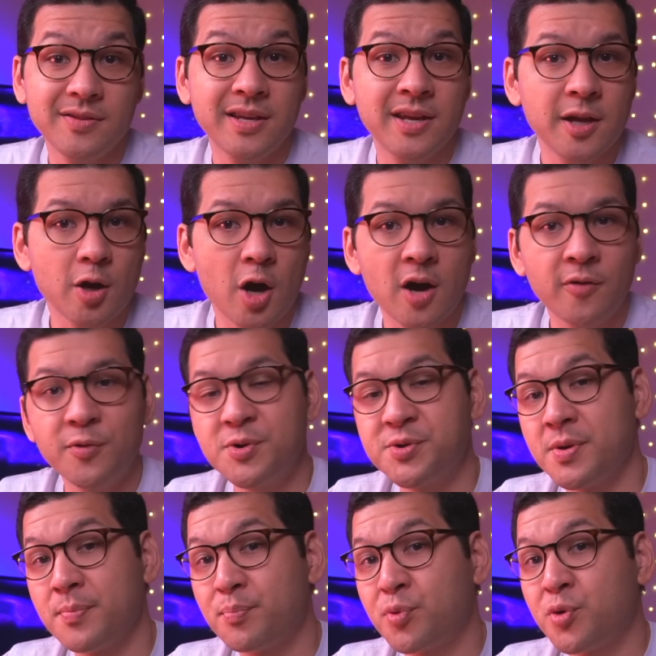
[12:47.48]
the kit offers
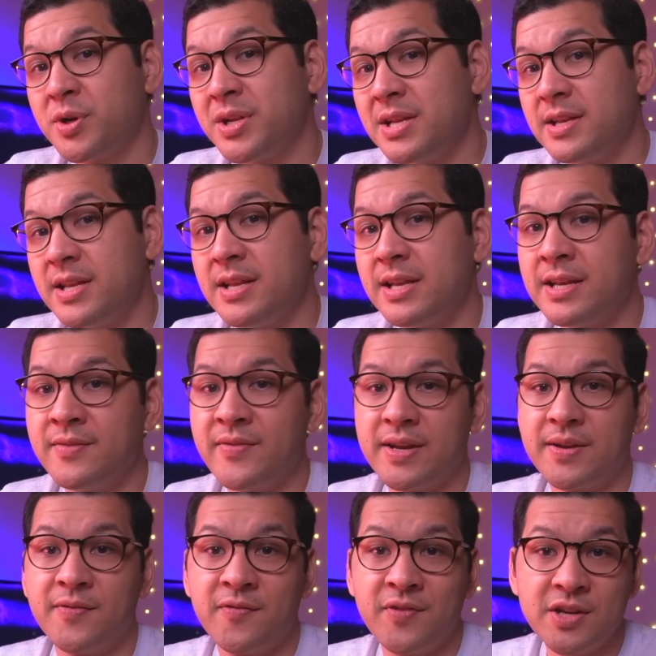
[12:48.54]
some pretty neat
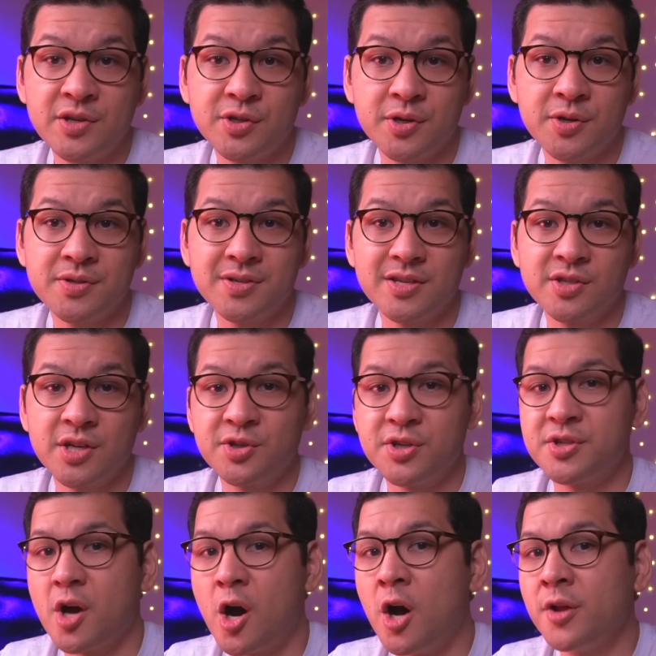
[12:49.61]
innovative features such
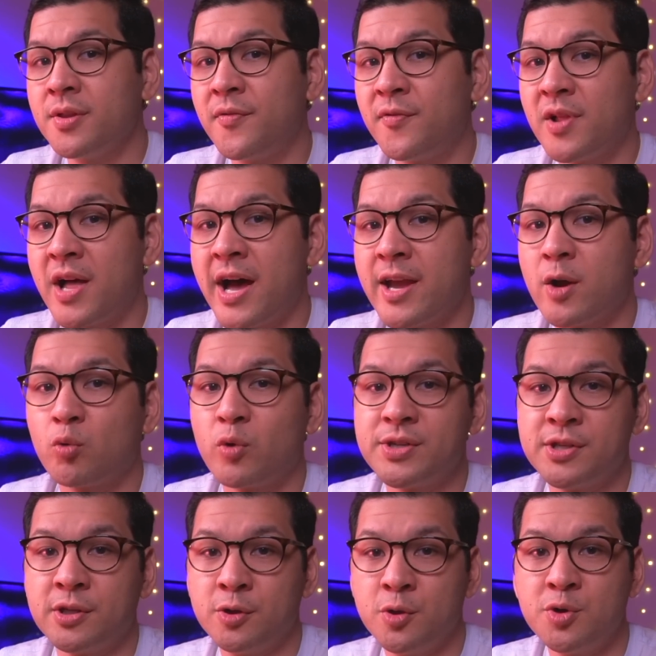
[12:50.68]
as on-the-fly
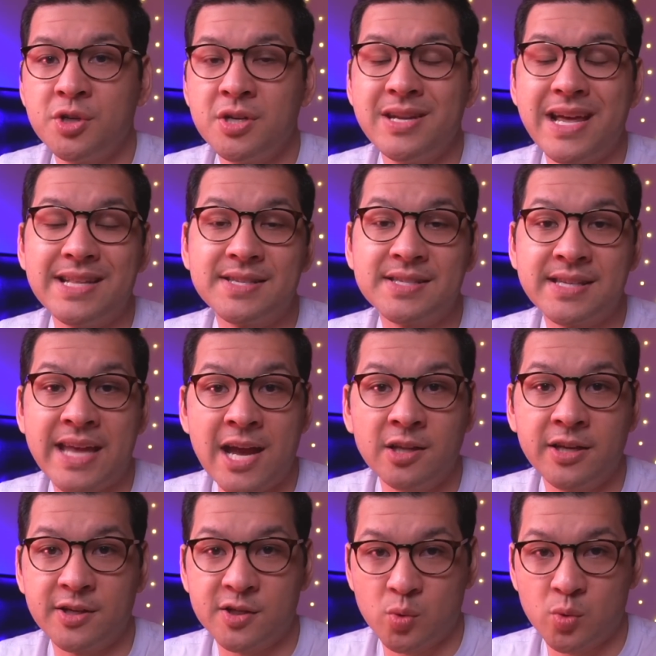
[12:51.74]
resolution and scaling